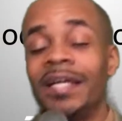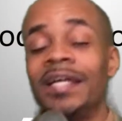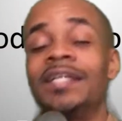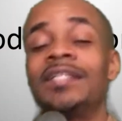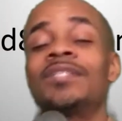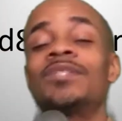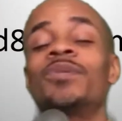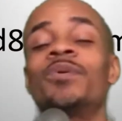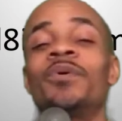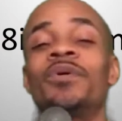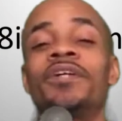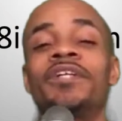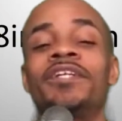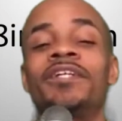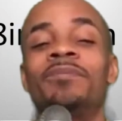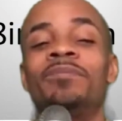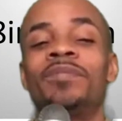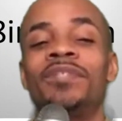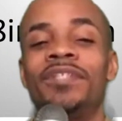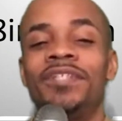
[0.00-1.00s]
escorted
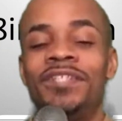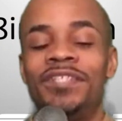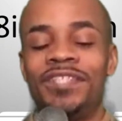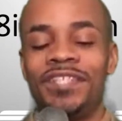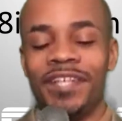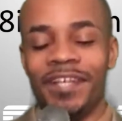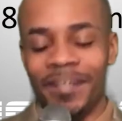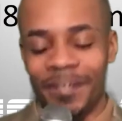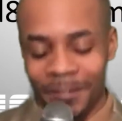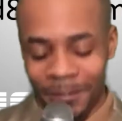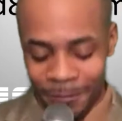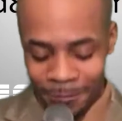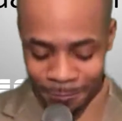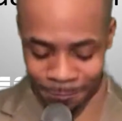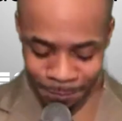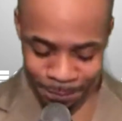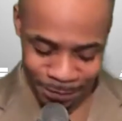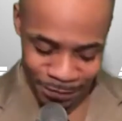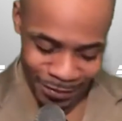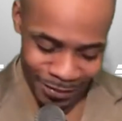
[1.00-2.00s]
him to jail.